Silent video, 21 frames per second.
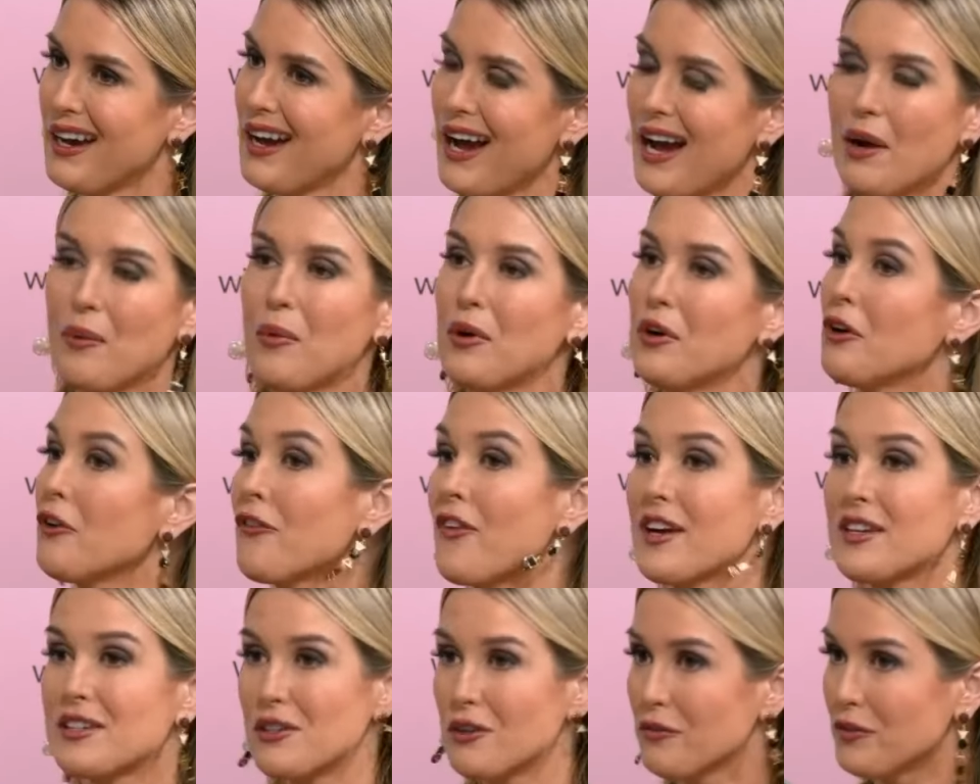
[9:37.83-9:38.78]
I wonder if
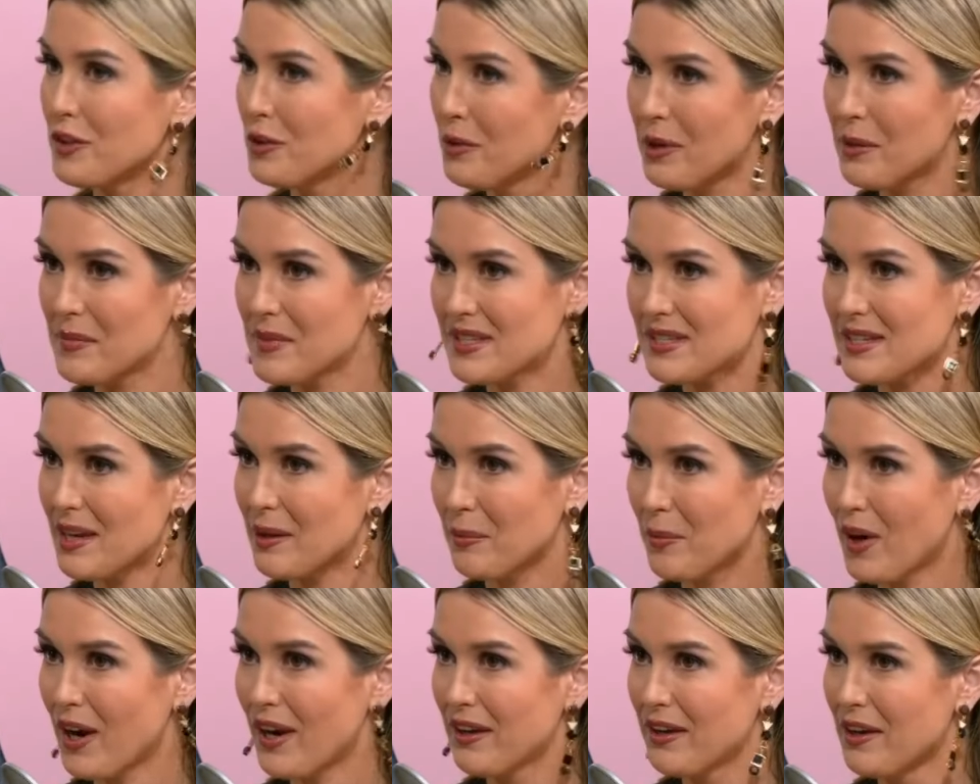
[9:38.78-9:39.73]
I still view him the same
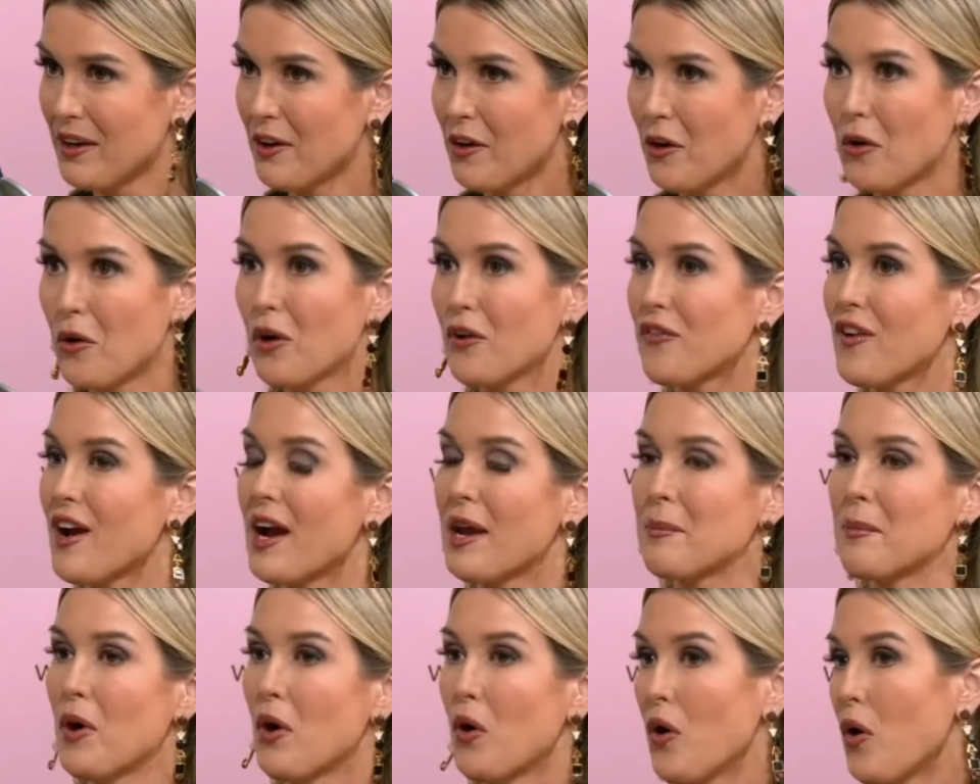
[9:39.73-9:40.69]
way, or if
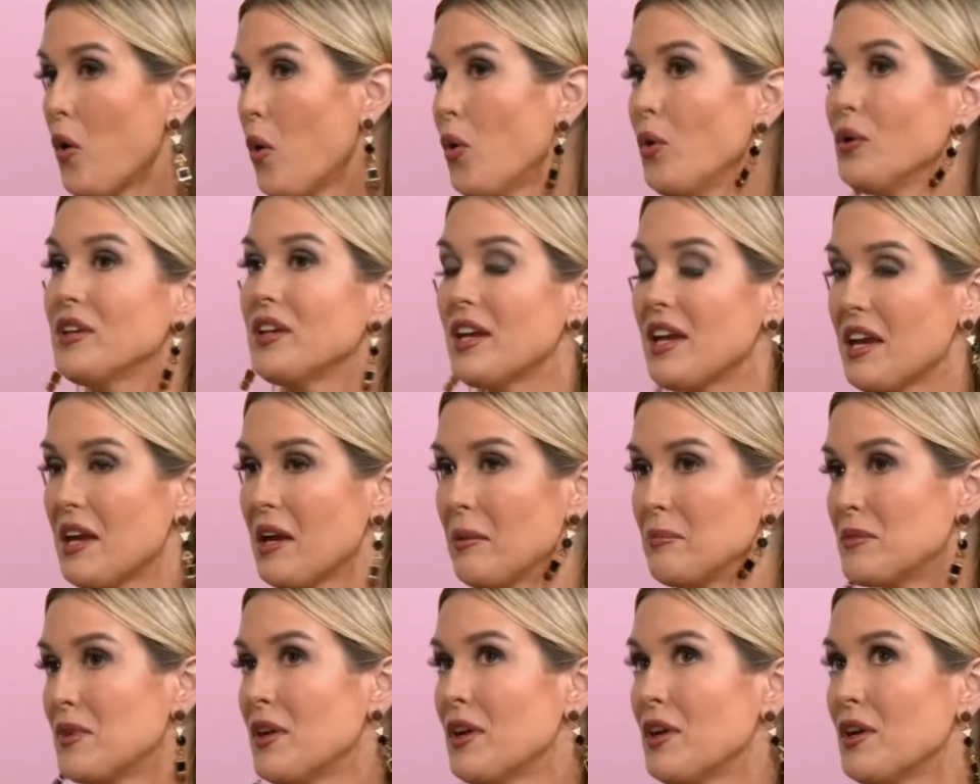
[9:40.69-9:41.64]
I'm holding him